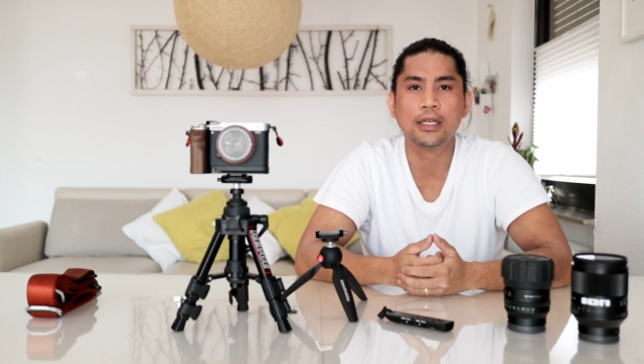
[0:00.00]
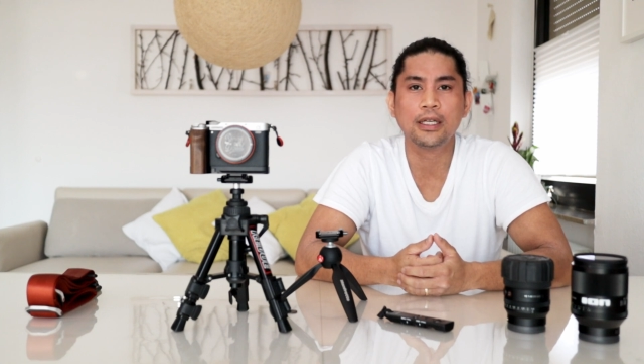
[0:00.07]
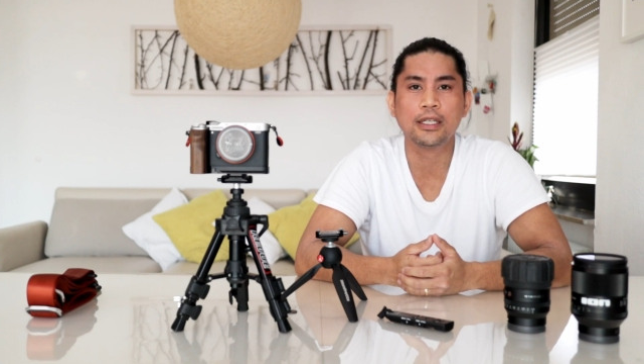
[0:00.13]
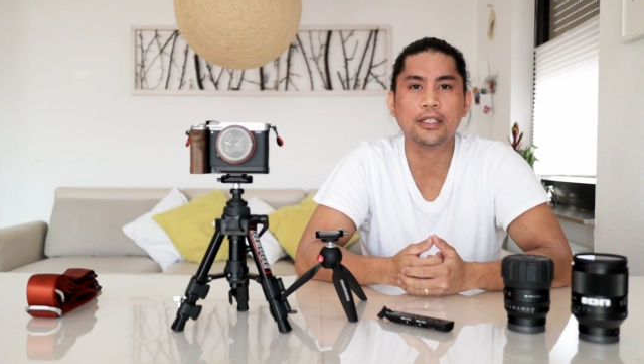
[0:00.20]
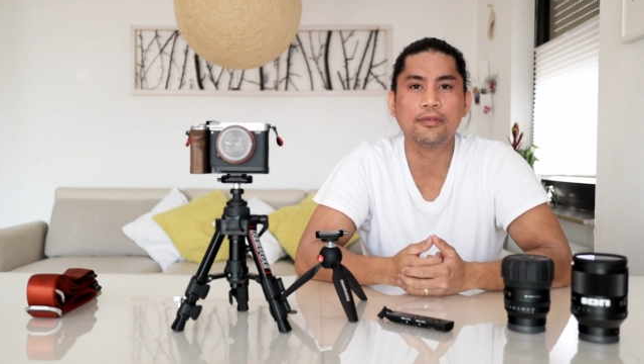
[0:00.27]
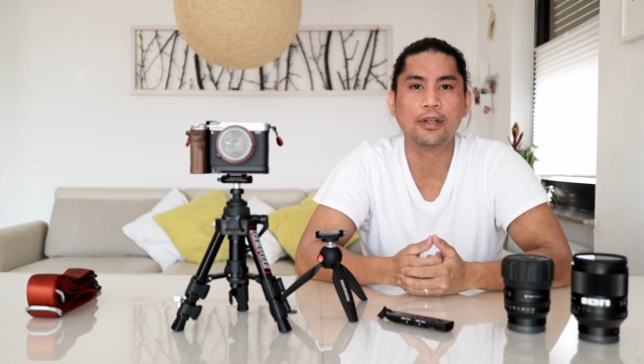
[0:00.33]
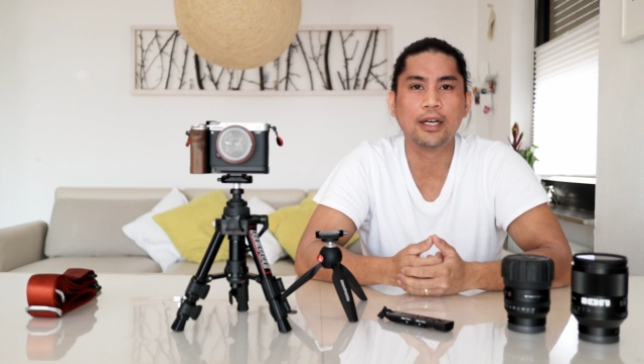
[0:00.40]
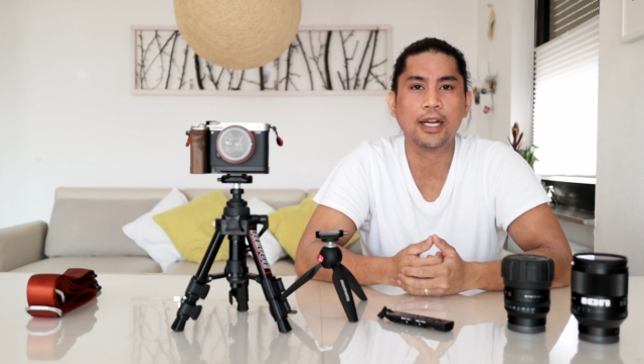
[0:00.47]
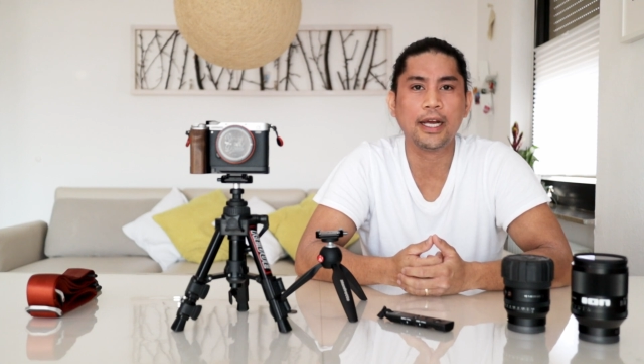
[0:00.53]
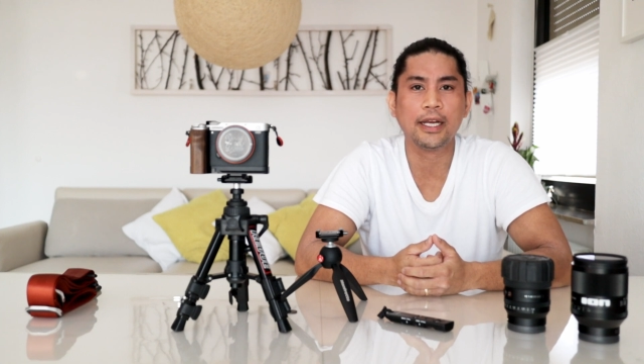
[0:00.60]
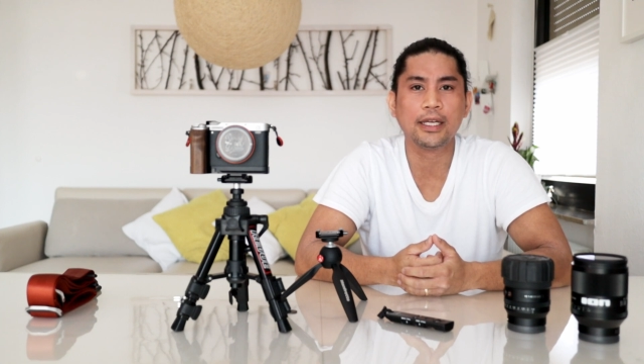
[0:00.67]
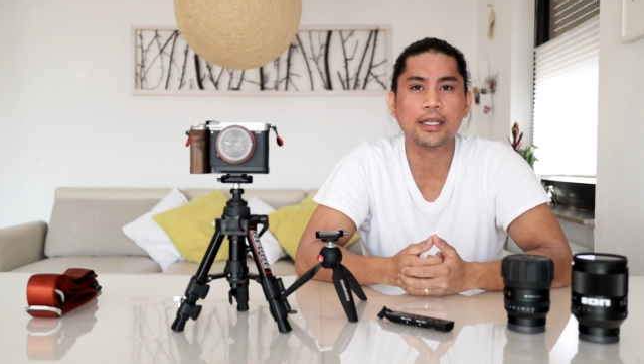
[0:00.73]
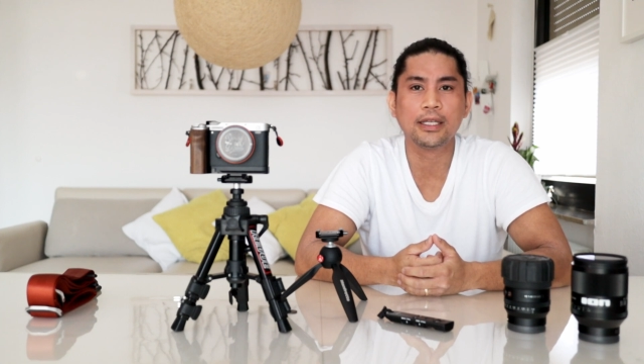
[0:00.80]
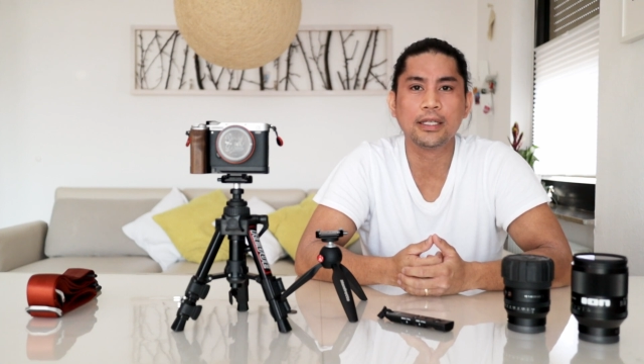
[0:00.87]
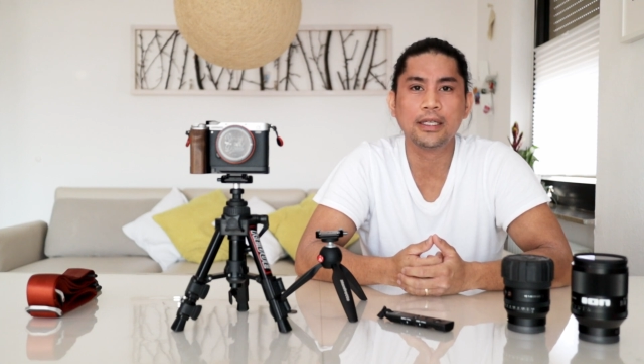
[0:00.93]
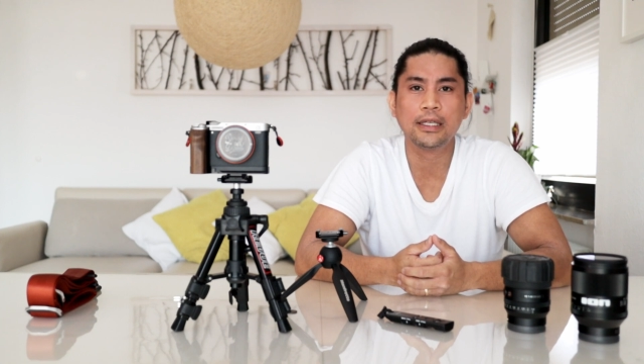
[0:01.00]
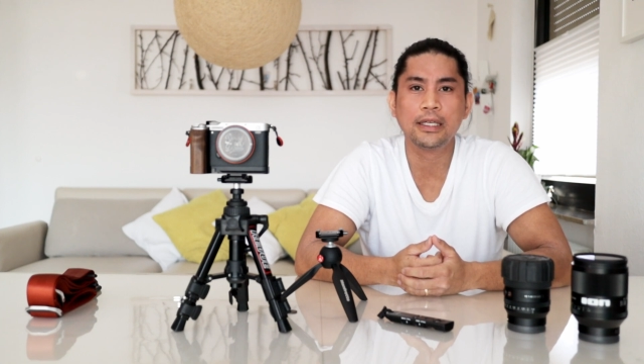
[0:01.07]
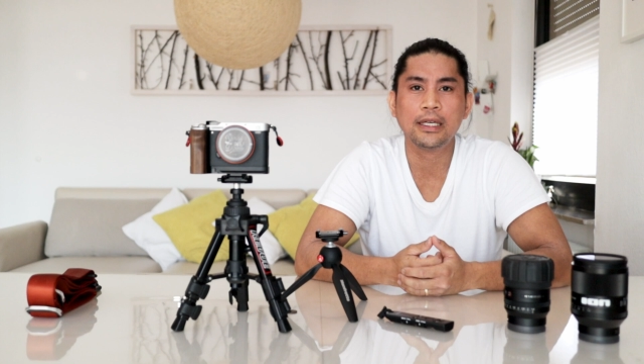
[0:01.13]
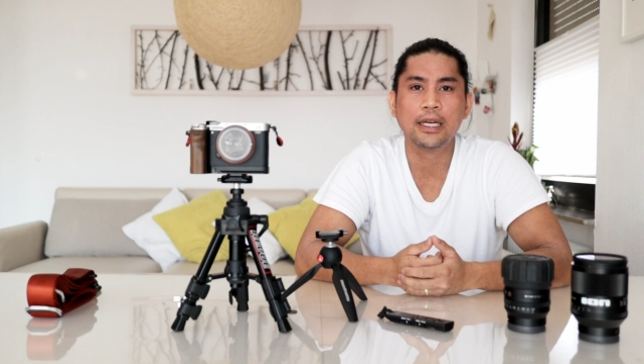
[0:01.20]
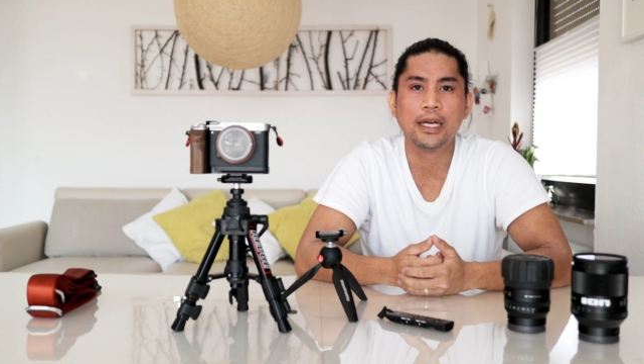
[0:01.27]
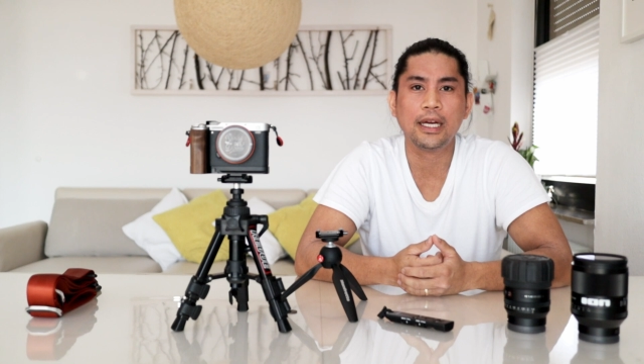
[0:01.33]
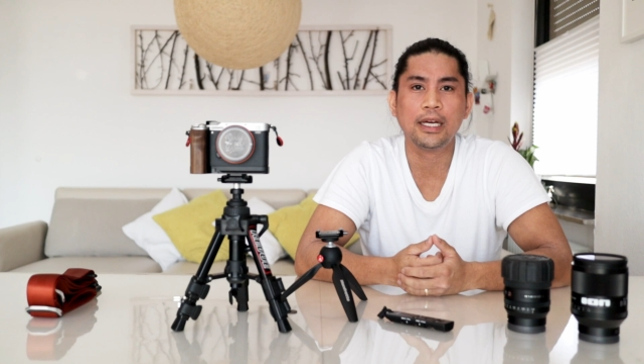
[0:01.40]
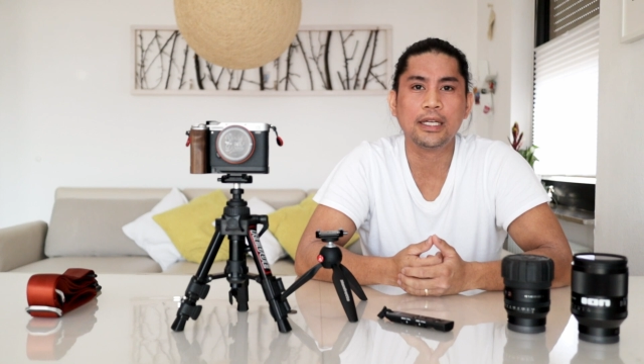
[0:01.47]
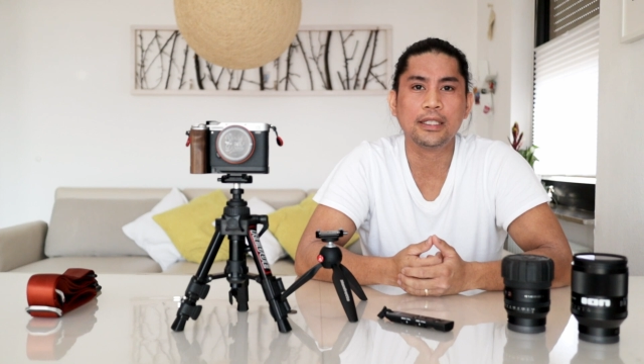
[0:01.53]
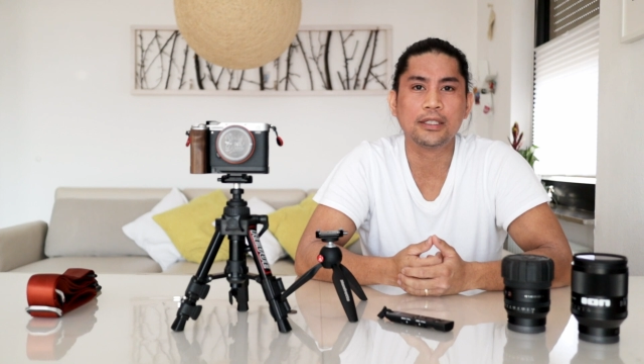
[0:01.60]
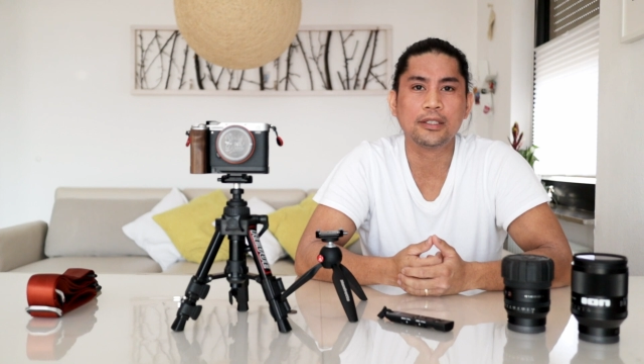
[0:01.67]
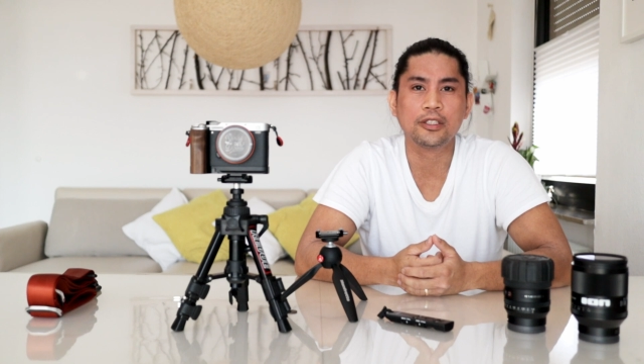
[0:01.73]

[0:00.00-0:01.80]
leave a like, and